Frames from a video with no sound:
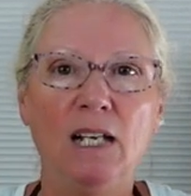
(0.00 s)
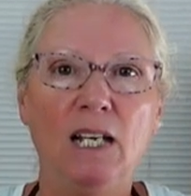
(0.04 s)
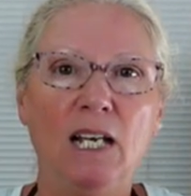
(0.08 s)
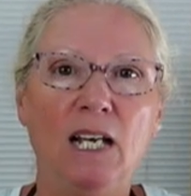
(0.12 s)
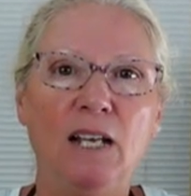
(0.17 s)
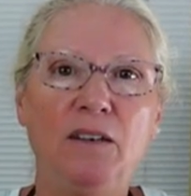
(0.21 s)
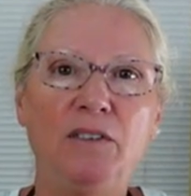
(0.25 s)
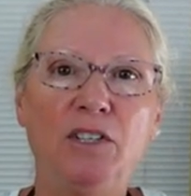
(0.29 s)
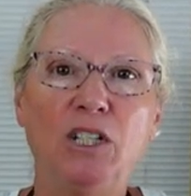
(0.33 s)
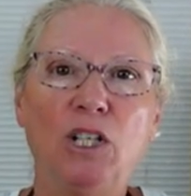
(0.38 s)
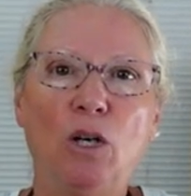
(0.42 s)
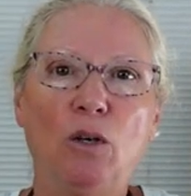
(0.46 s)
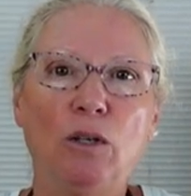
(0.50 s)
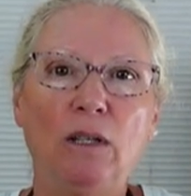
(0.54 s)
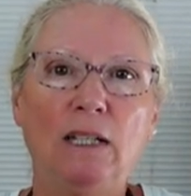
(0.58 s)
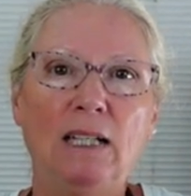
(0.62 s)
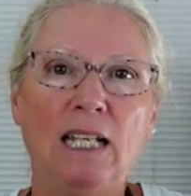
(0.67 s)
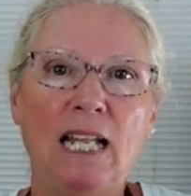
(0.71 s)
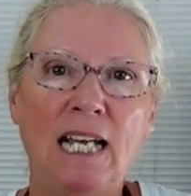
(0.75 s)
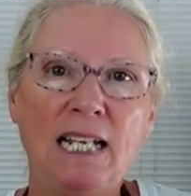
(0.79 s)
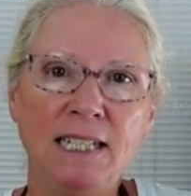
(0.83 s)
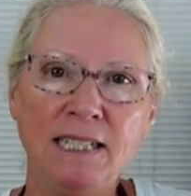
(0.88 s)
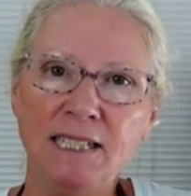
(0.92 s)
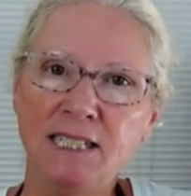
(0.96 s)
If you go
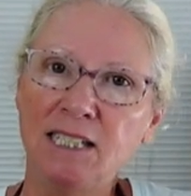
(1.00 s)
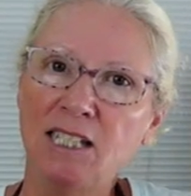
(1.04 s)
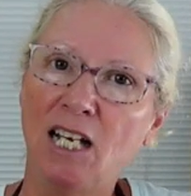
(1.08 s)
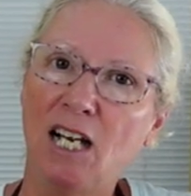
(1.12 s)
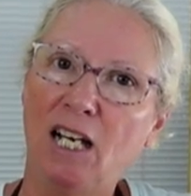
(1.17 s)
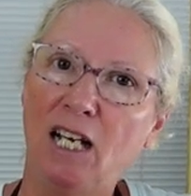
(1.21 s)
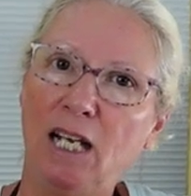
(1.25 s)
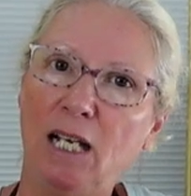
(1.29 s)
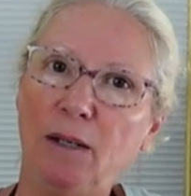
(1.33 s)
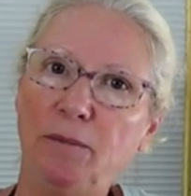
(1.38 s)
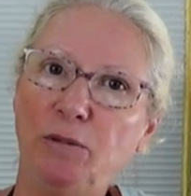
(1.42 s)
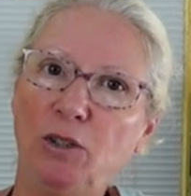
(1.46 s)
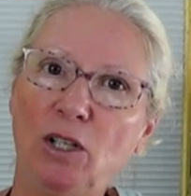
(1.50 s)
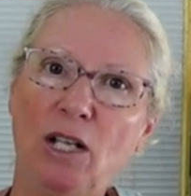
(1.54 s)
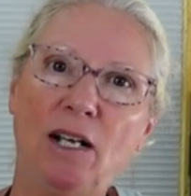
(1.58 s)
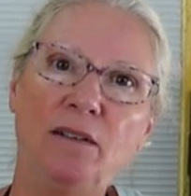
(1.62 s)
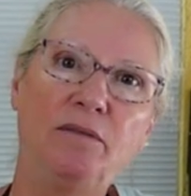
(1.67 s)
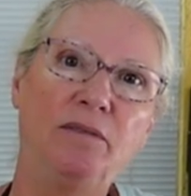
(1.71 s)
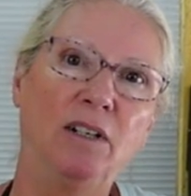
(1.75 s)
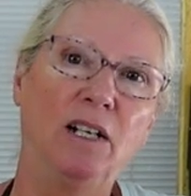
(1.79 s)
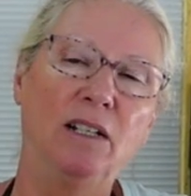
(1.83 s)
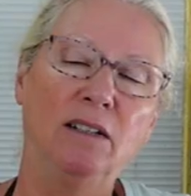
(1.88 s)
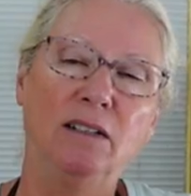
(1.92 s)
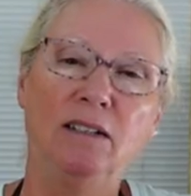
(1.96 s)
less time, you'll have
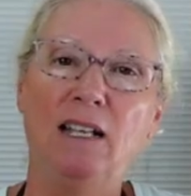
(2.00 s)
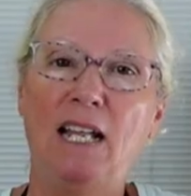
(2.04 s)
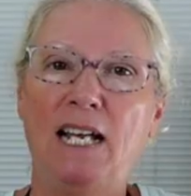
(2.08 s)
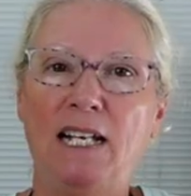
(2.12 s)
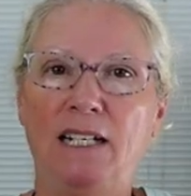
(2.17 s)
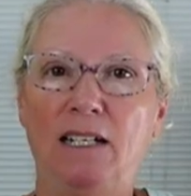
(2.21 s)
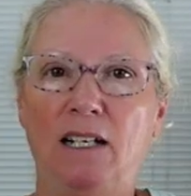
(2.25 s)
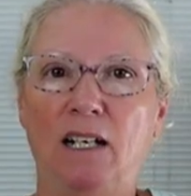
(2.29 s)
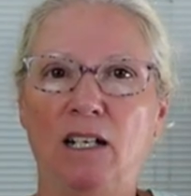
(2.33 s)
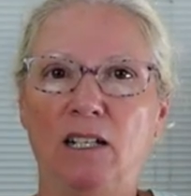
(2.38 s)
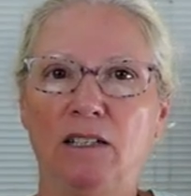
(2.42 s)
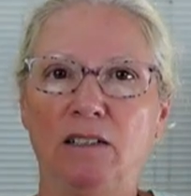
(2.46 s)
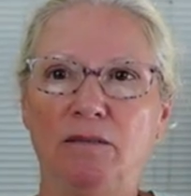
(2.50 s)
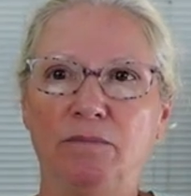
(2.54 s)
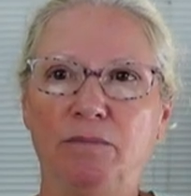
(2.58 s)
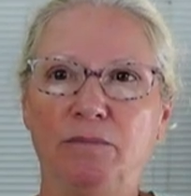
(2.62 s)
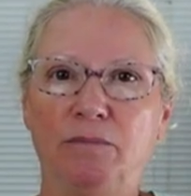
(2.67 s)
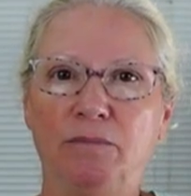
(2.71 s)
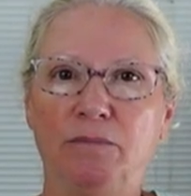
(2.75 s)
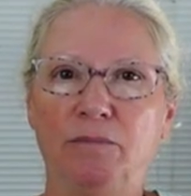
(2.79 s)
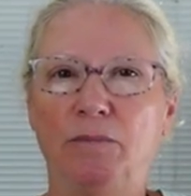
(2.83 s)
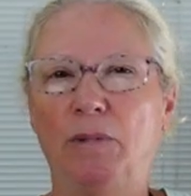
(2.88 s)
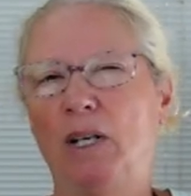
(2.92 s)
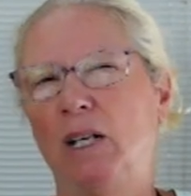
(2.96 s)

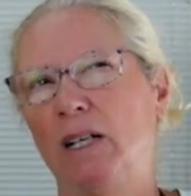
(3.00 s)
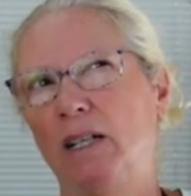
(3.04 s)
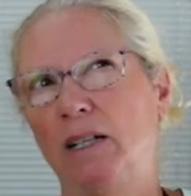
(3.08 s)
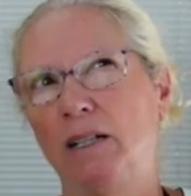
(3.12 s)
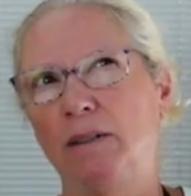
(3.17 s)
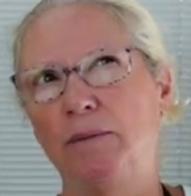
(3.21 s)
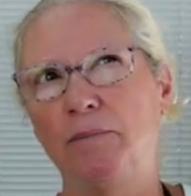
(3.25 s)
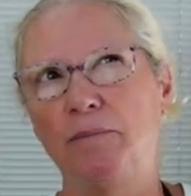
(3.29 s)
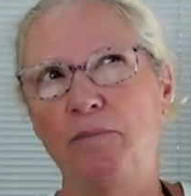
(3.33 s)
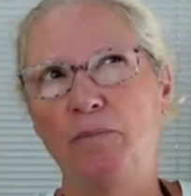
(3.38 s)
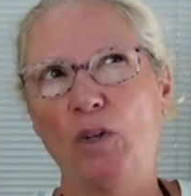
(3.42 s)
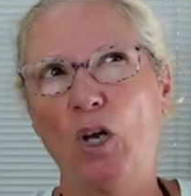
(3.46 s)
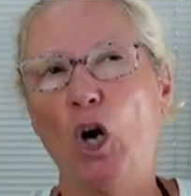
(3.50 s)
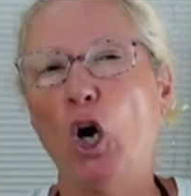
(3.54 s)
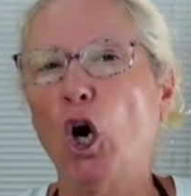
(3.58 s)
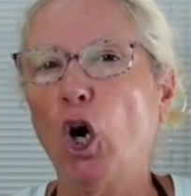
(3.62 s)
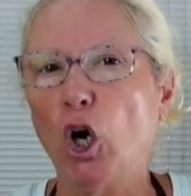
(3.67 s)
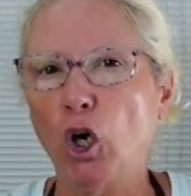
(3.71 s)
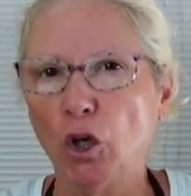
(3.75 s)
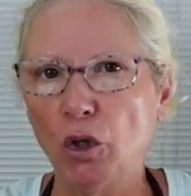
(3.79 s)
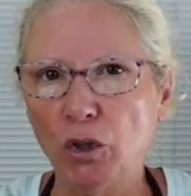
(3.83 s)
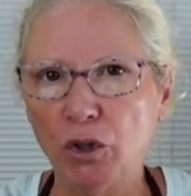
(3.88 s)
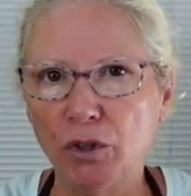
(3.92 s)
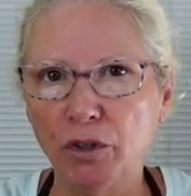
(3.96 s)
a
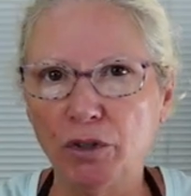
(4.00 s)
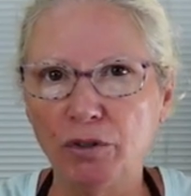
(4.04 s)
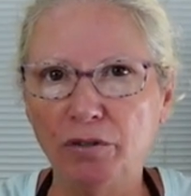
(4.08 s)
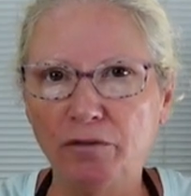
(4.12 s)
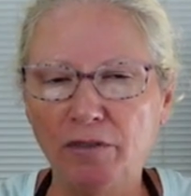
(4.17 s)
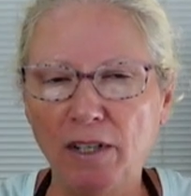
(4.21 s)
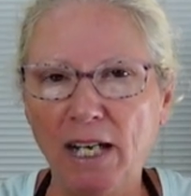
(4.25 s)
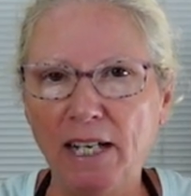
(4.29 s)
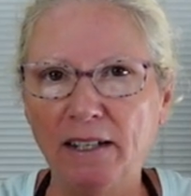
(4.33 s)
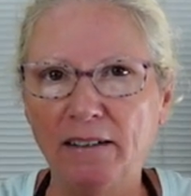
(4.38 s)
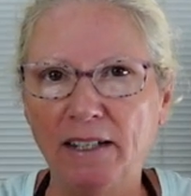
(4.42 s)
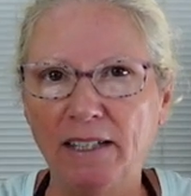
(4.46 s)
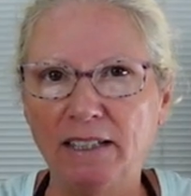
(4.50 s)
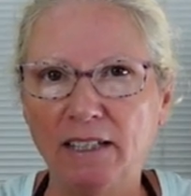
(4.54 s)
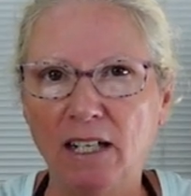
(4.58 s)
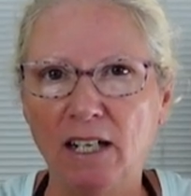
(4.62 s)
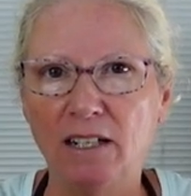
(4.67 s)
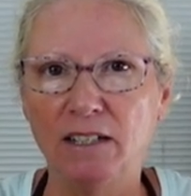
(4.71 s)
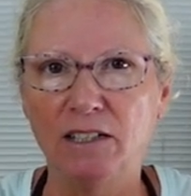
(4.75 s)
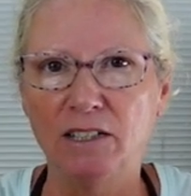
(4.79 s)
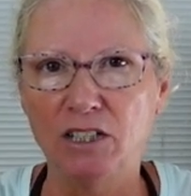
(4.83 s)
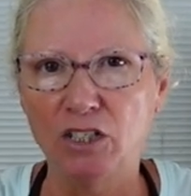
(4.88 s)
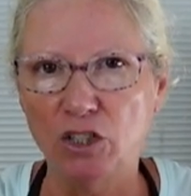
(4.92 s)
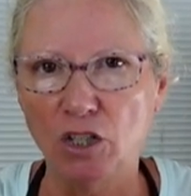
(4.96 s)
harder firing, not
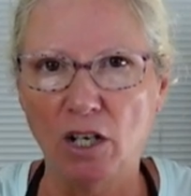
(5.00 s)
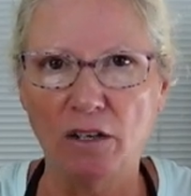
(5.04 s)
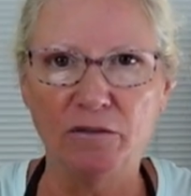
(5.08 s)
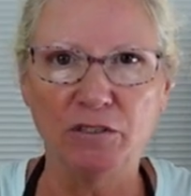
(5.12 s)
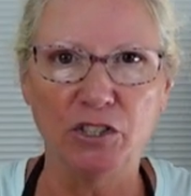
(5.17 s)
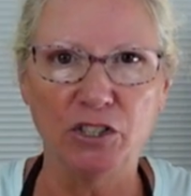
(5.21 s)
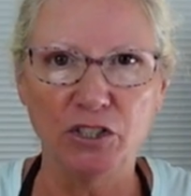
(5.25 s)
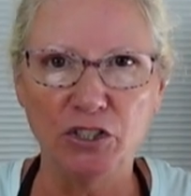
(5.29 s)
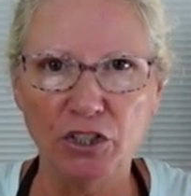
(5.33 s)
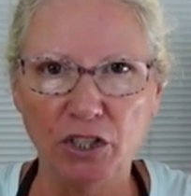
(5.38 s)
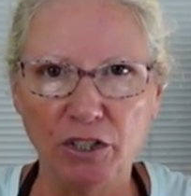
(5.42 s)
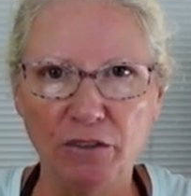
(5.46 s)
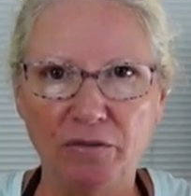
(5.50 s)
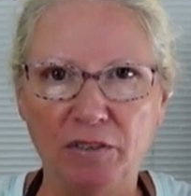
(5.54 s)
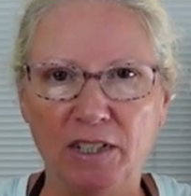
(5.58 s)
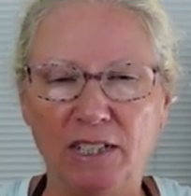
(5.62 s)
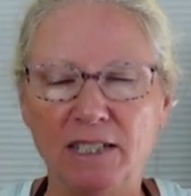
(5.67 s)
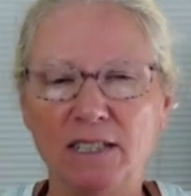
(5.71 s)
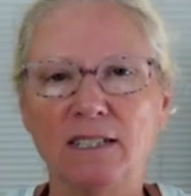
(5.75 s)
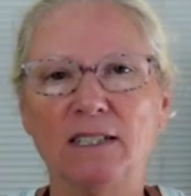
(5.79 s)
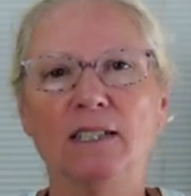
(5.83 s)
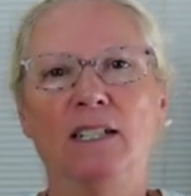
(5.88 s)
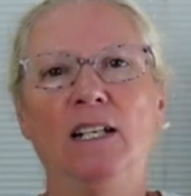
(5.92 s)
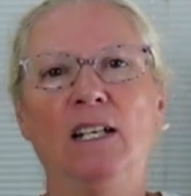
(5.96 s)
as soft a
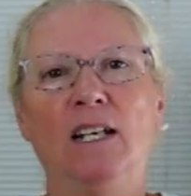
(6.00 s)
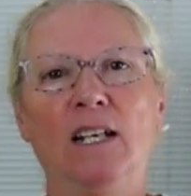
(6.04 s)
surface.